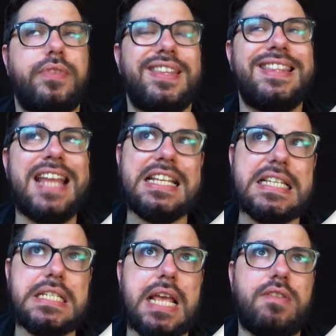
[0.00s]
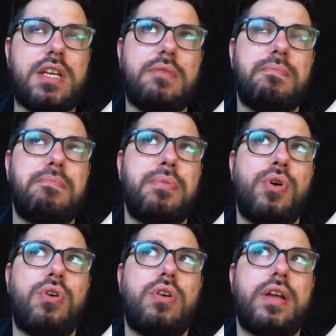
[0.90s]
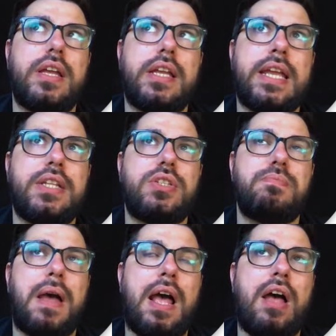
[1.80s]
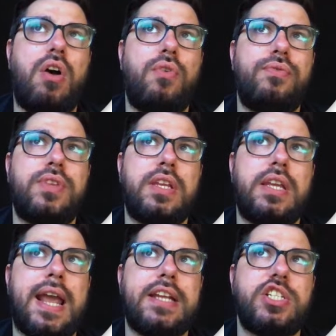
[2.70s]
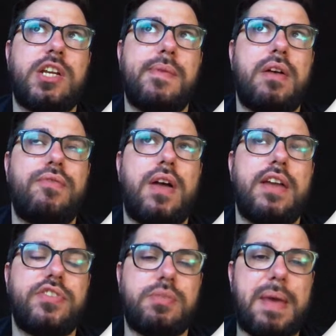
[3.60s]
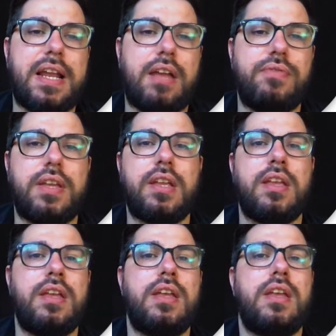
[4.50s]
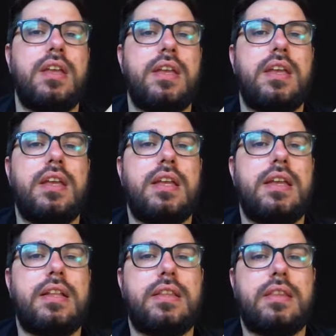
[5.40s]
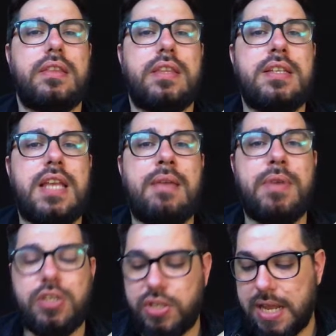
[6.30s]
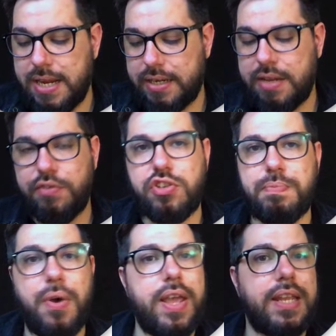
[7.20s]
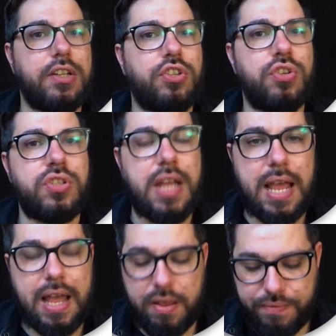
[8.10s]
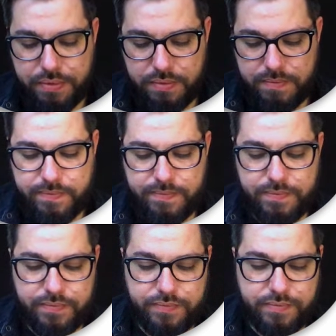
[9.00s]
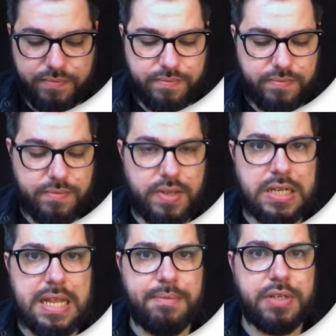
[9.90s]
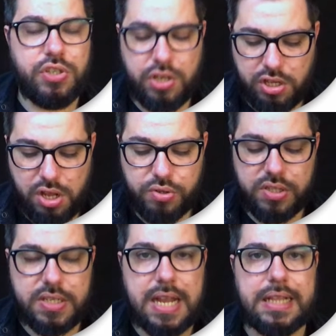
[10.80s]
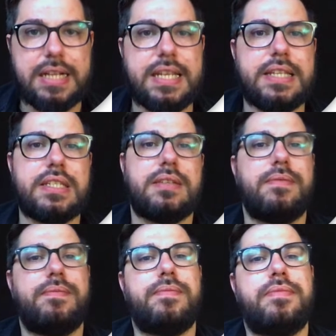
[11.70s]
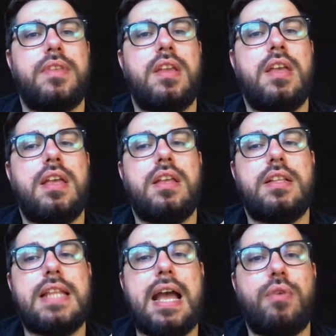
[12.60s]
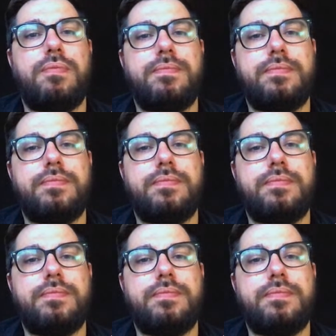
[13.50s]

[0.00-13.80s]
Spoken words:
necessary, but it's part of the HTML5 spec, I think. This image tag that we just put in doesn't have an image closing tag like this. Now,